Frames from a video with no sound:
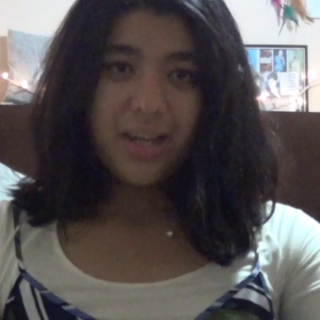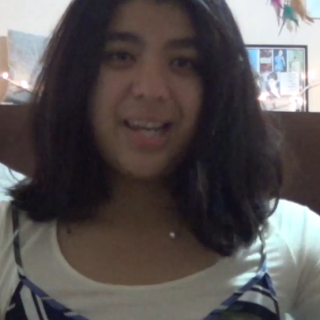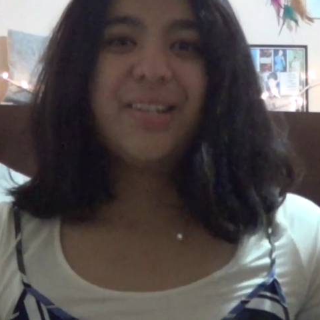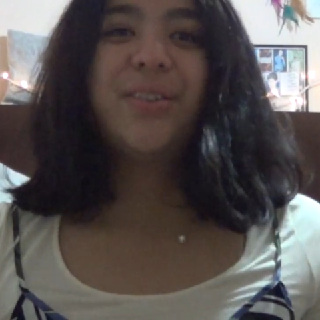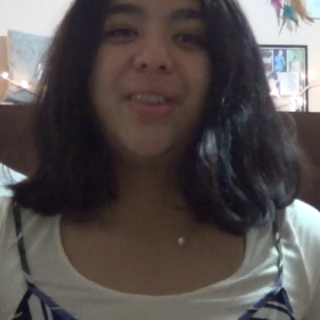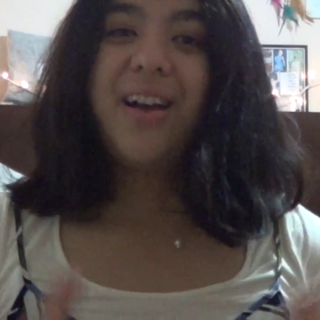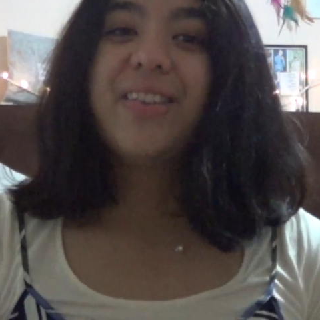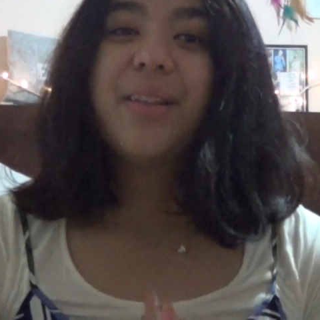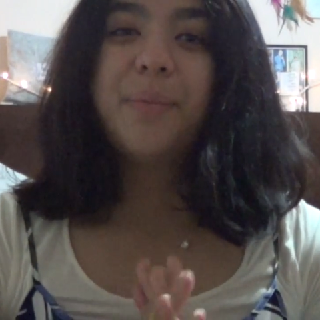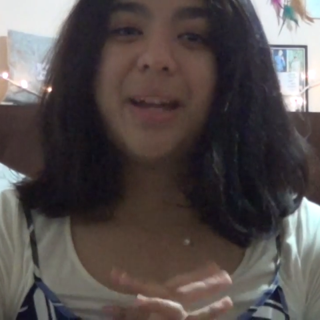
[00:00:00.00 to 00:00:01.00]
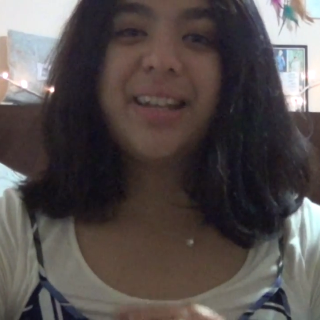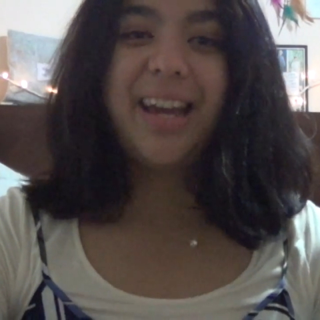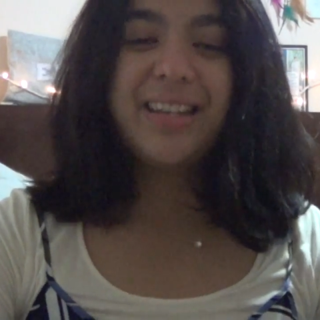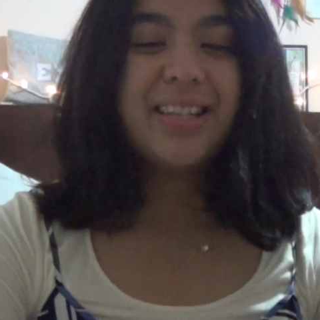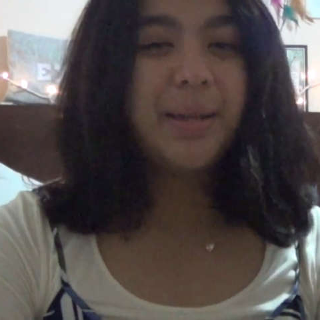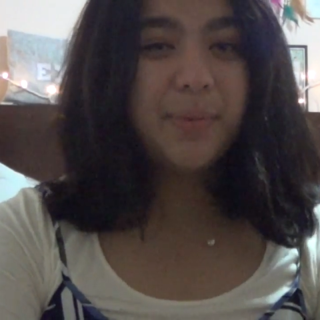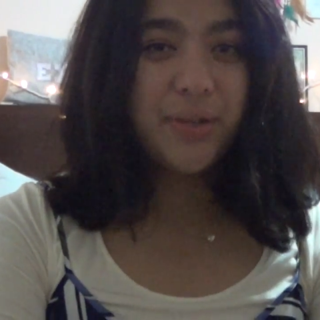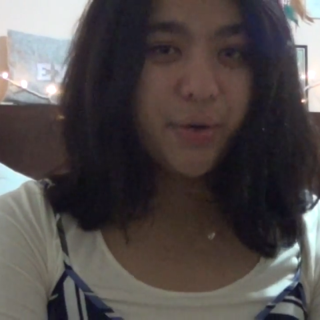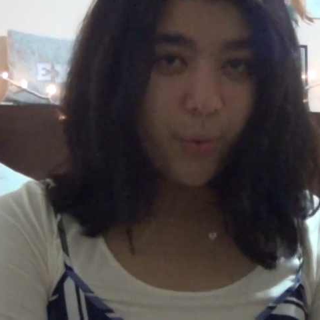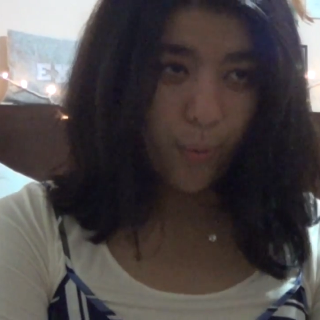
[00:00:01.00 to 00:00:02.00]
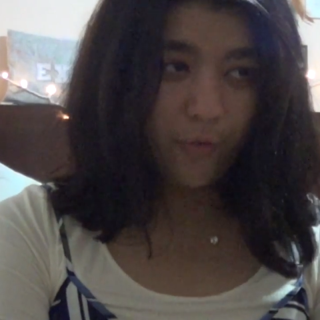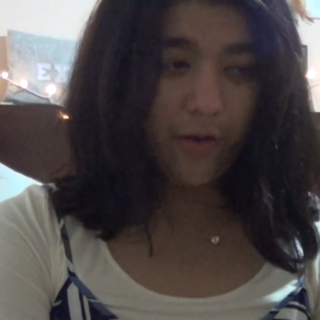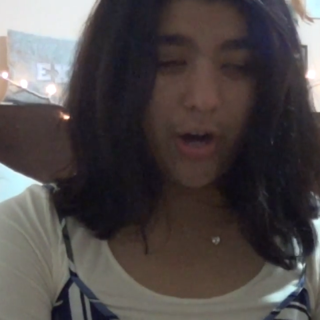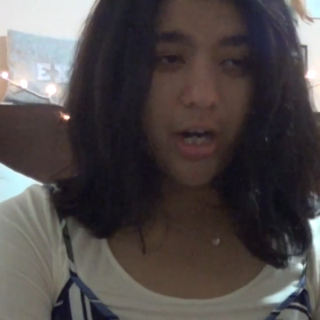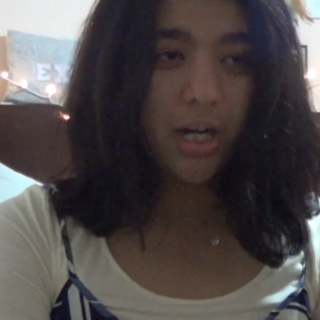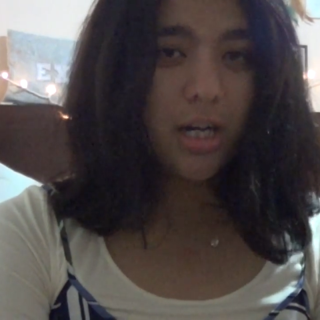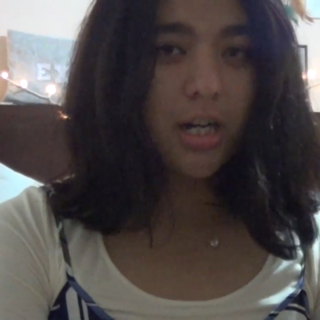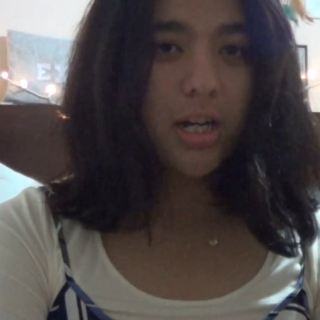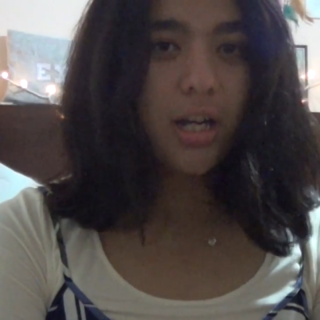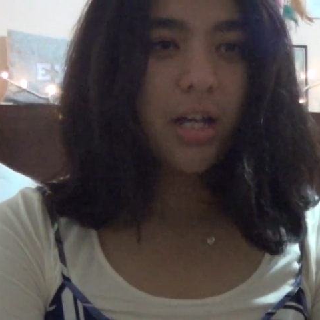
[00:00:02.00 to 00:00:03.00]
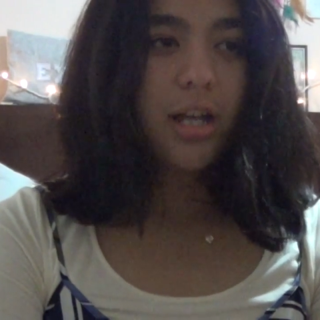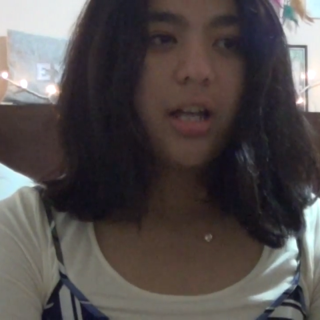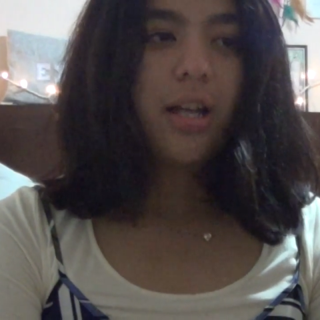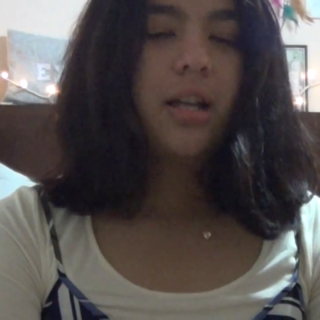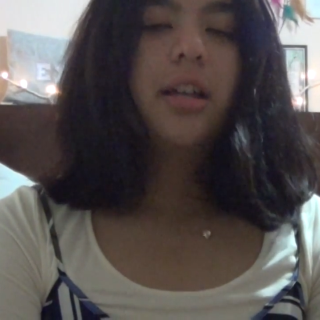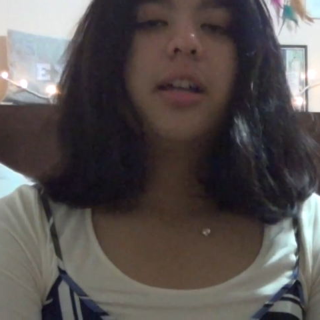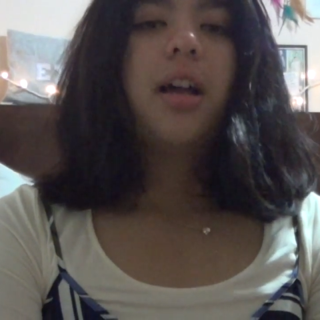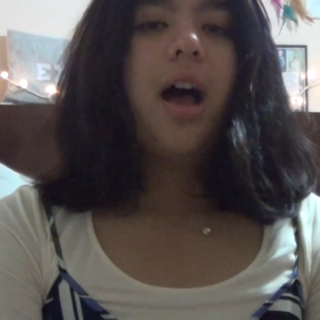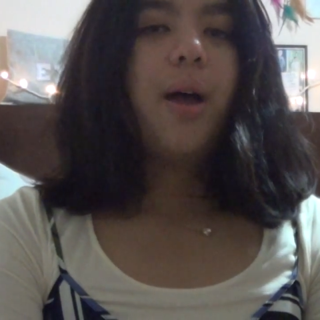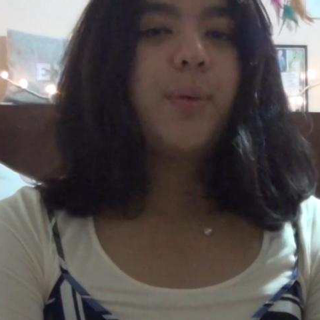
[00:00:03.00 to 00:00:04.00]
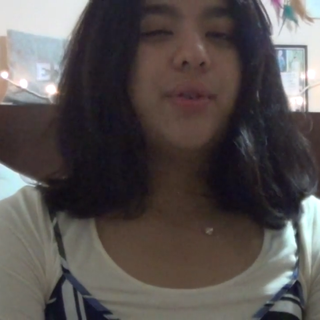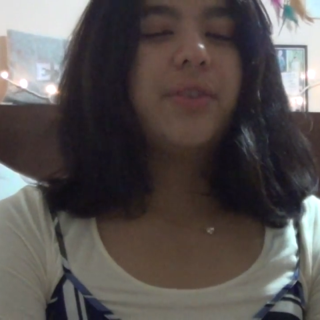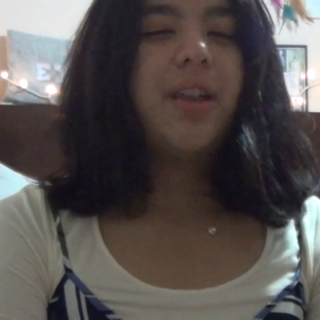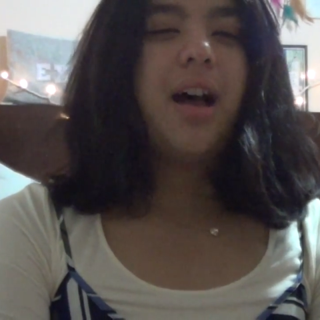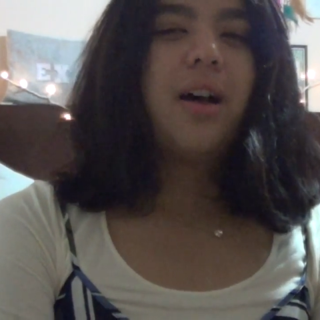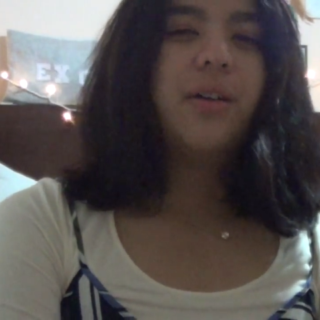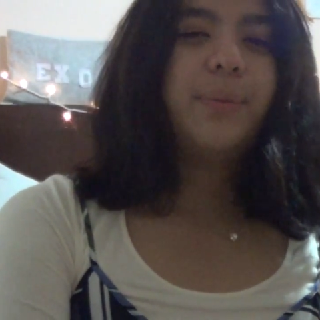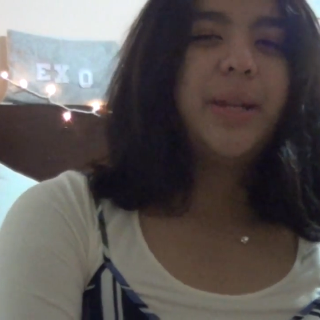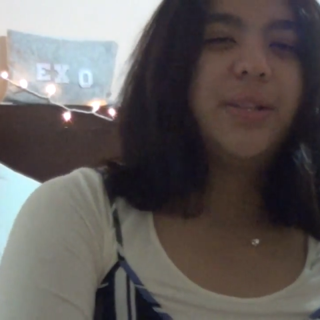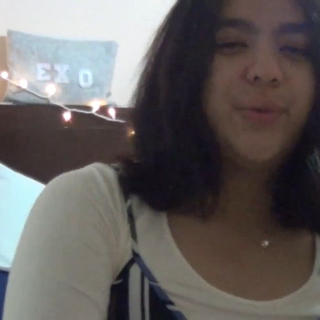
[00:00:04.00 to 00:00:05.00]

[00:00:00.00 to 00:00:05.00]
Okay, so now that my 9 tips are over, I will now be